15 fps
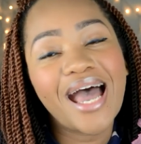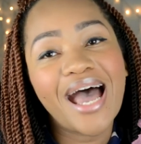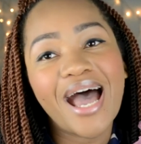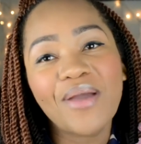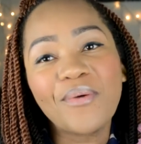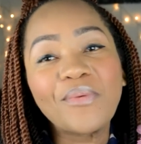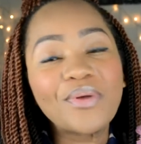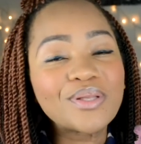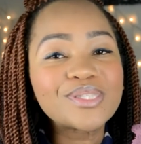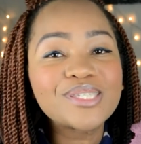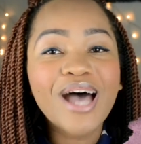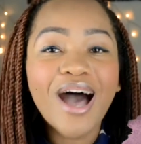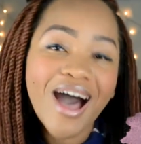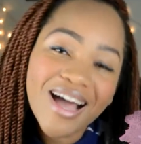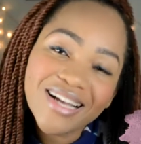I will
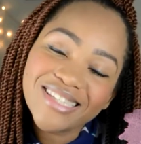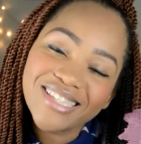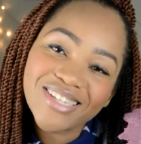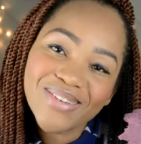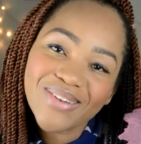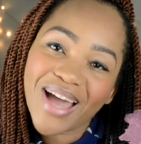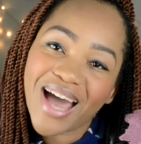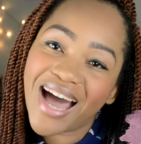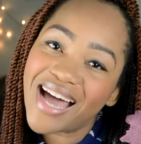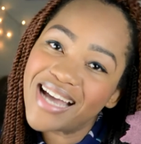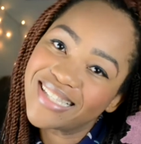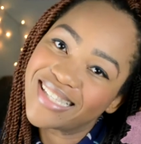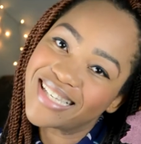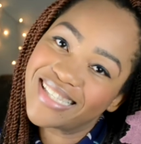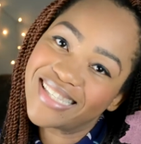talk to you
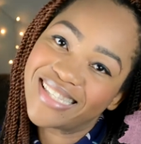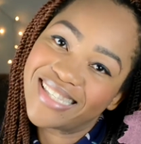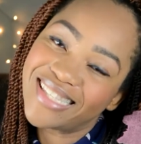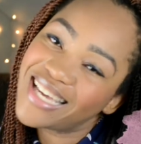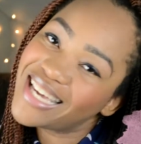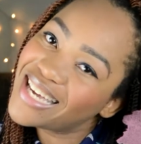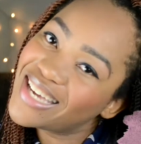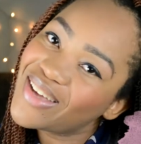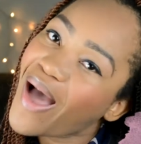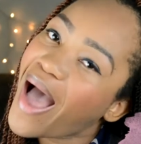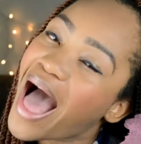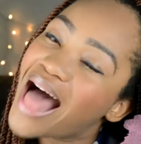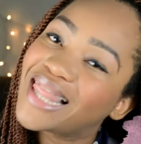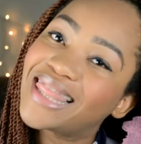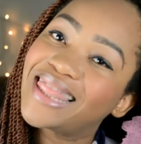guys and see
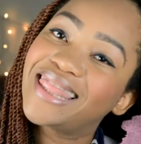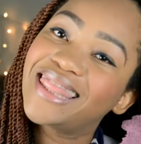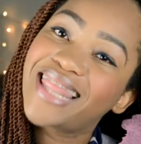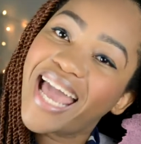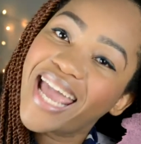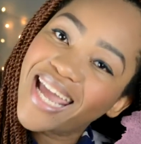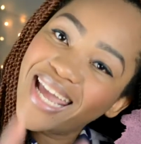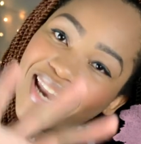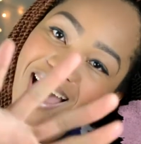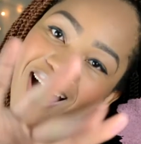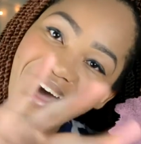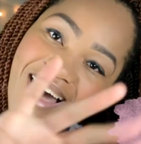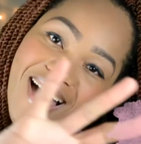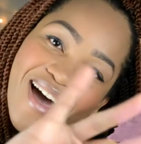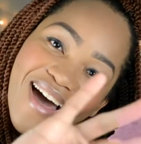you
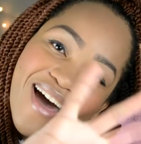later.